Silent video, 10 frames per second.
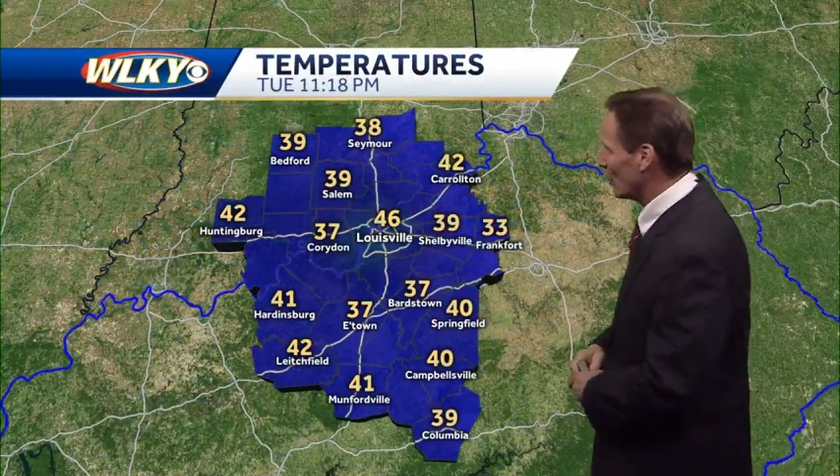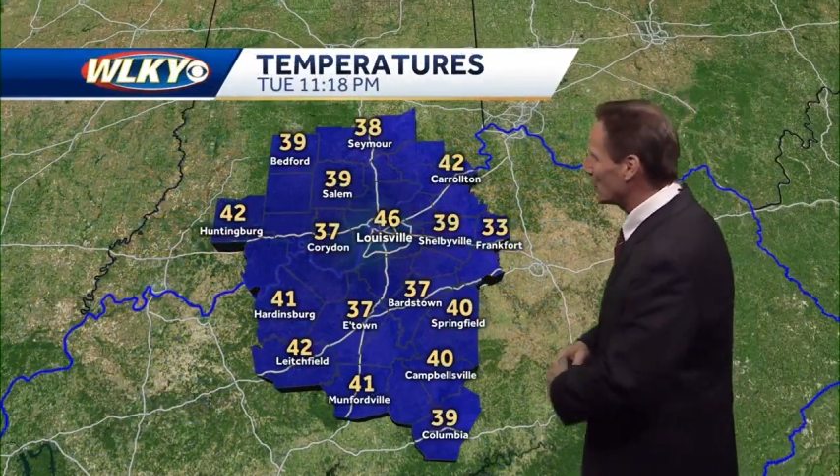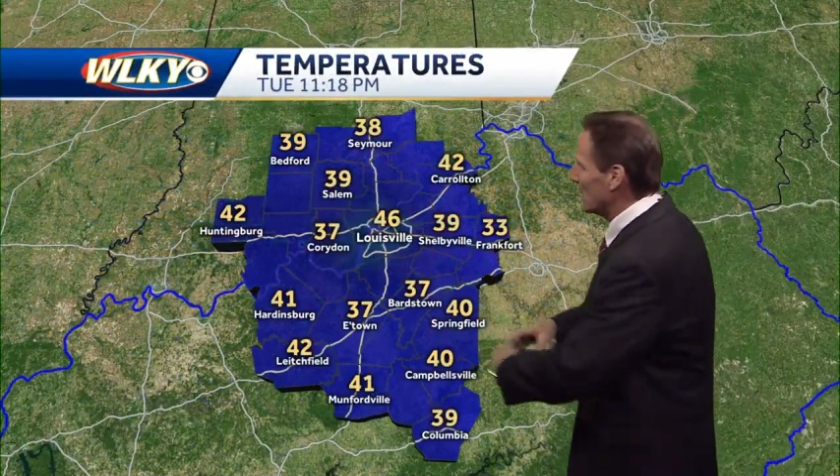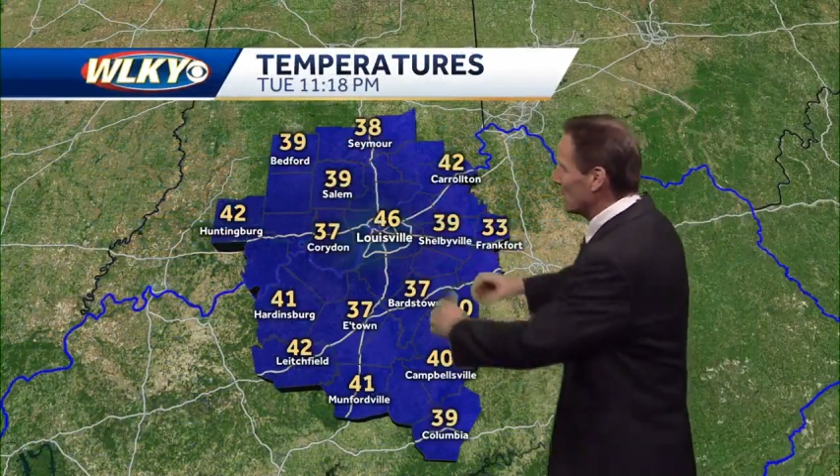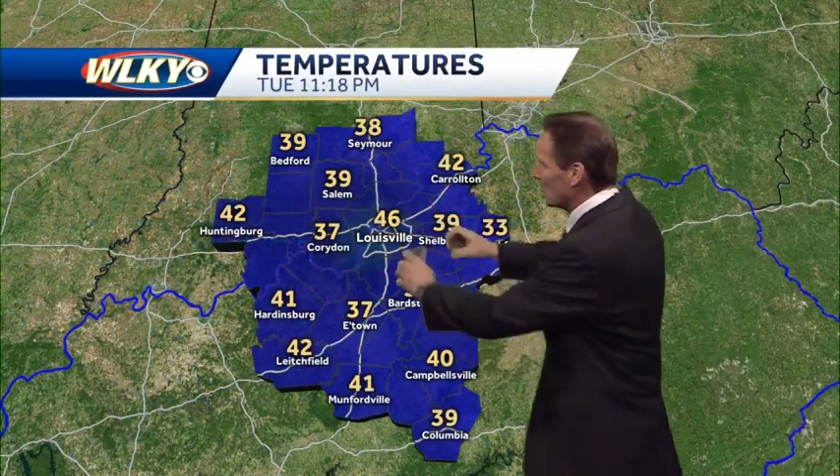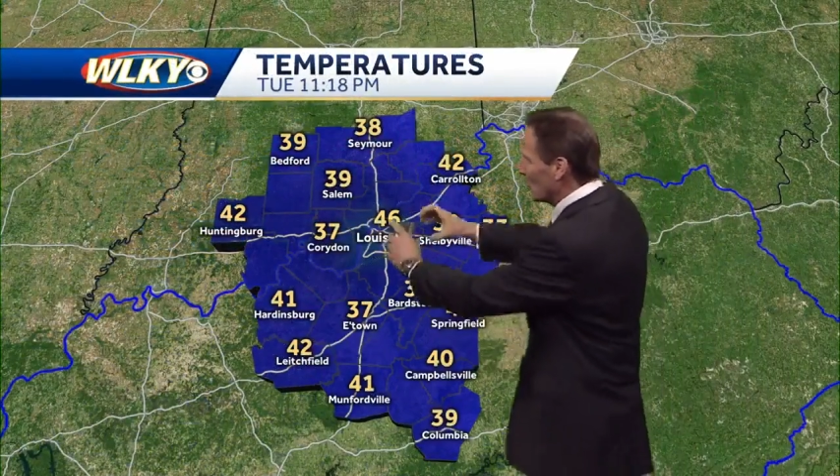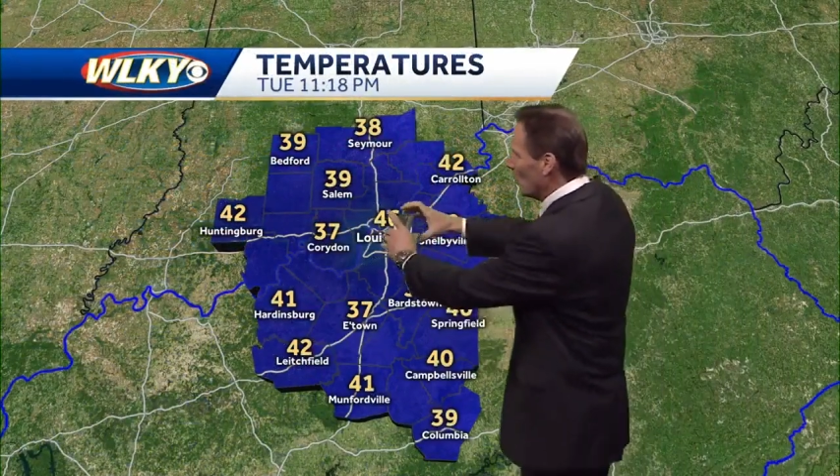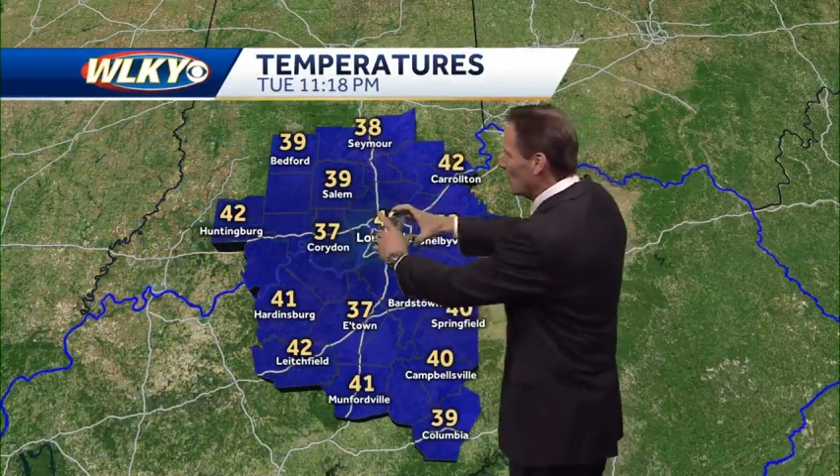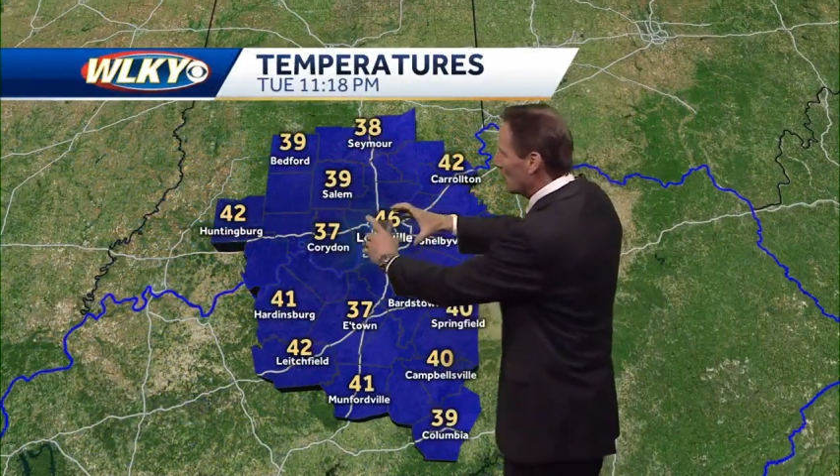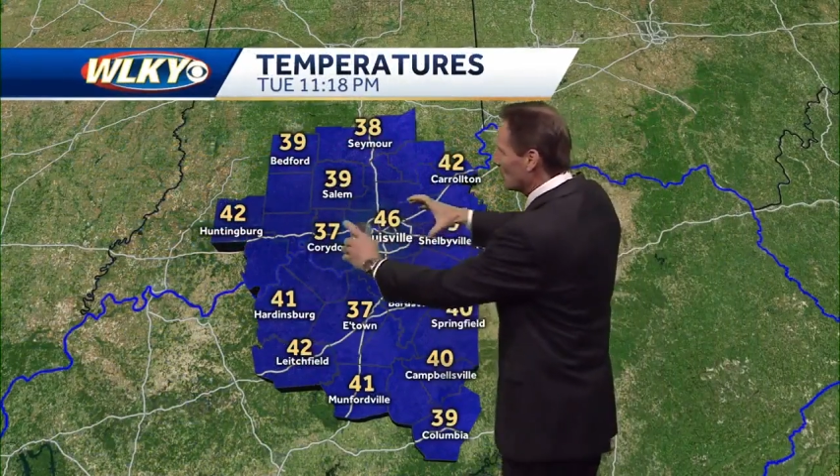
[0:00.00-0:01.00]
Okay, you get
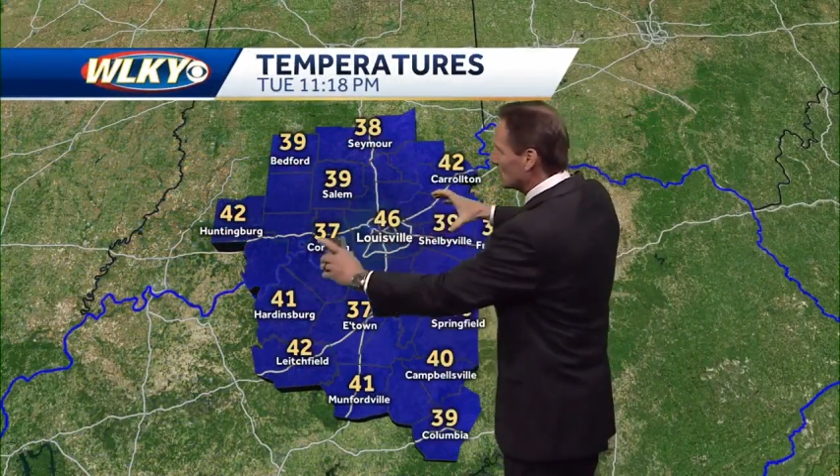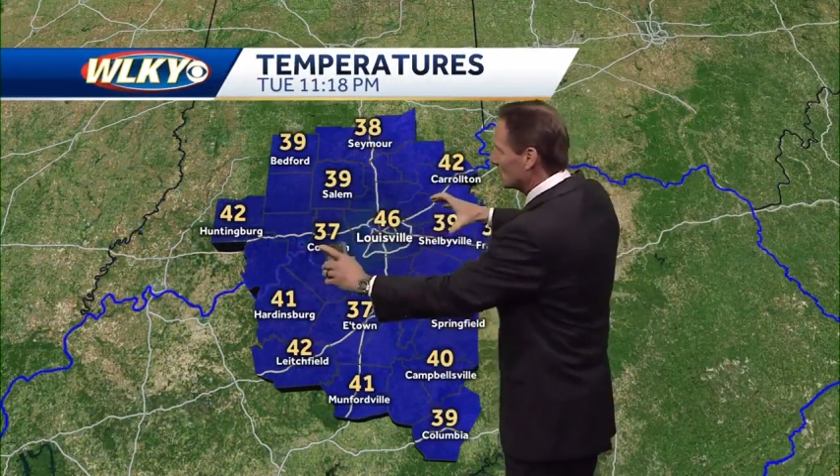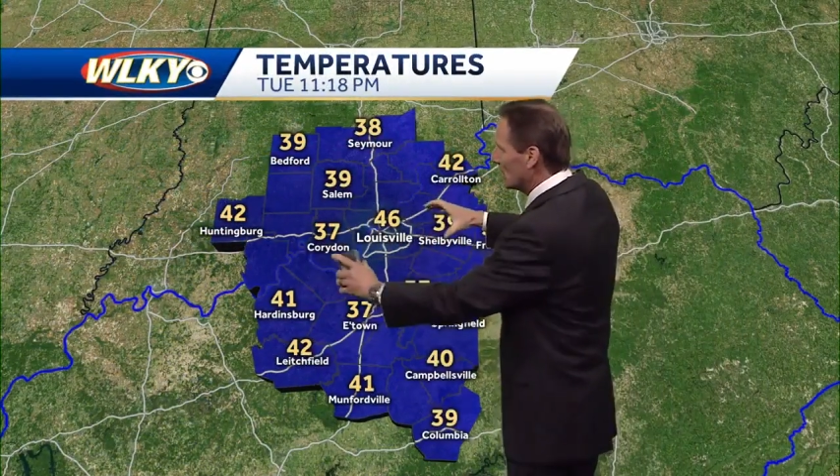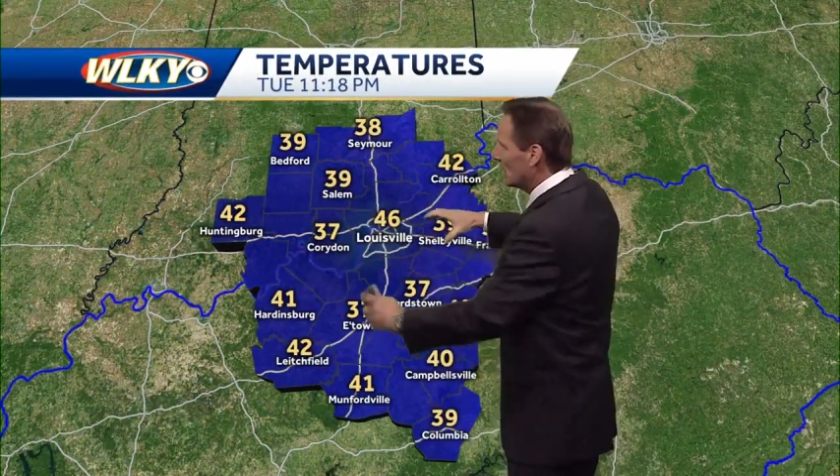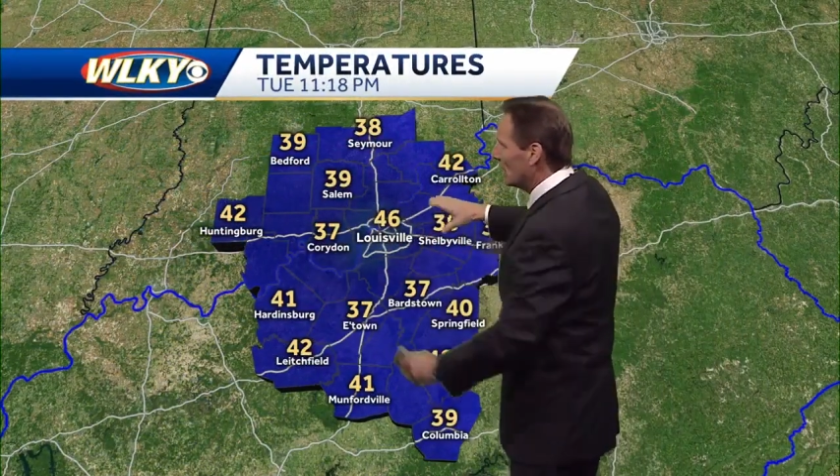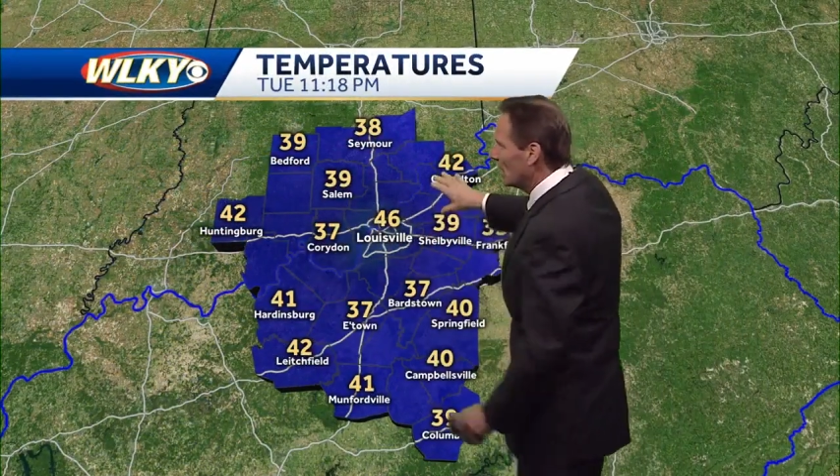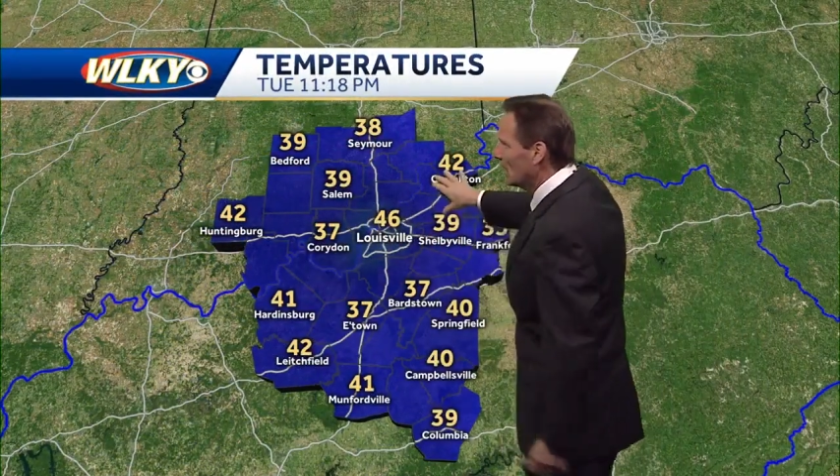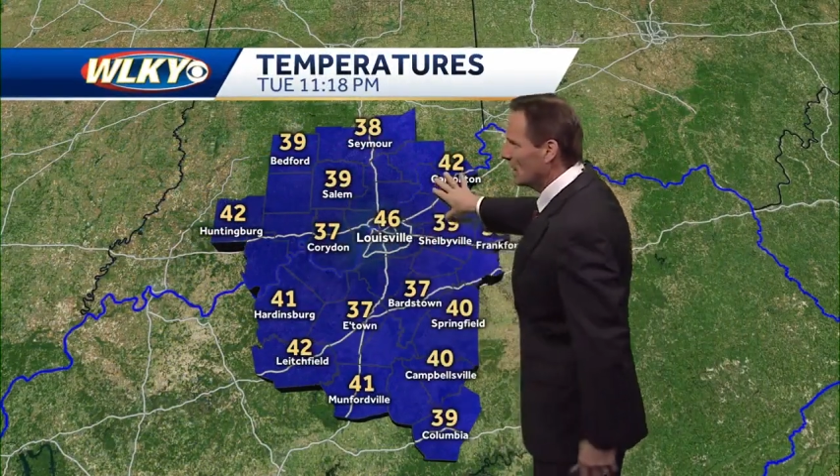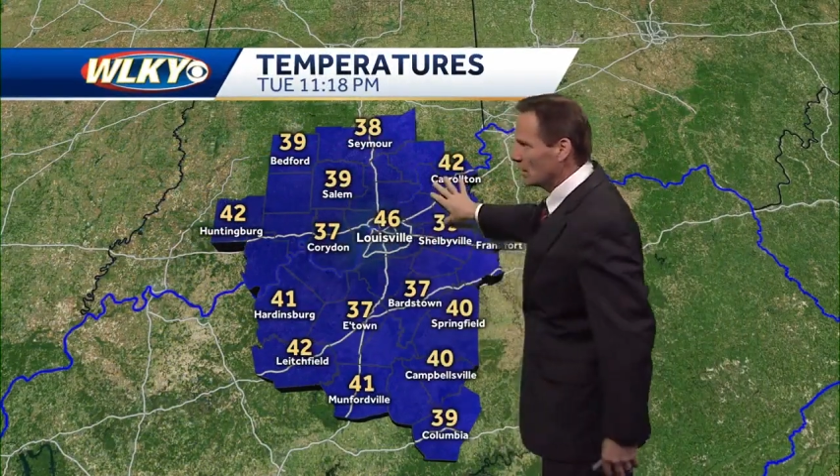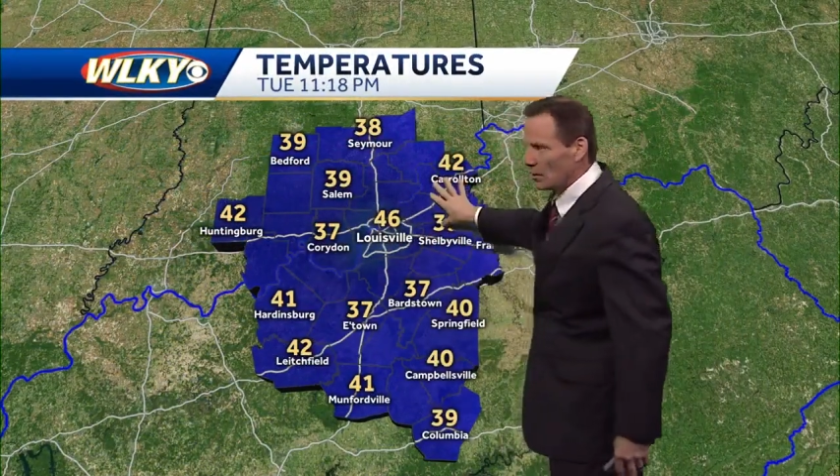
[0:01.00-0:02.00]
away from the city,
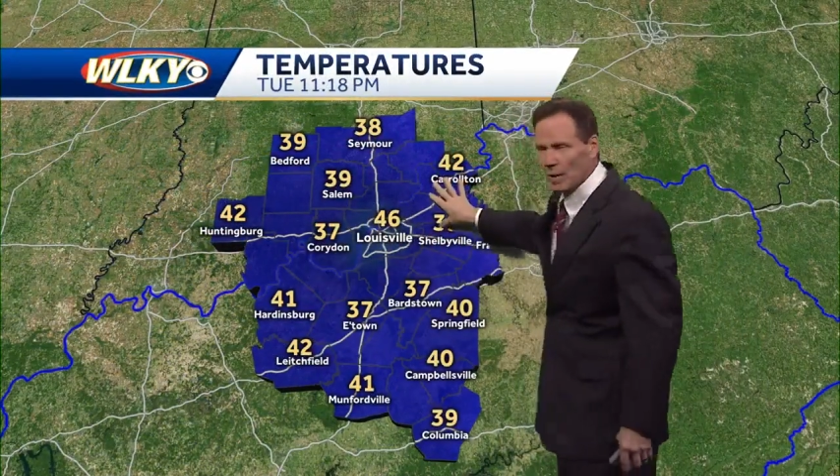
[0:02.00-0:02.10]
a little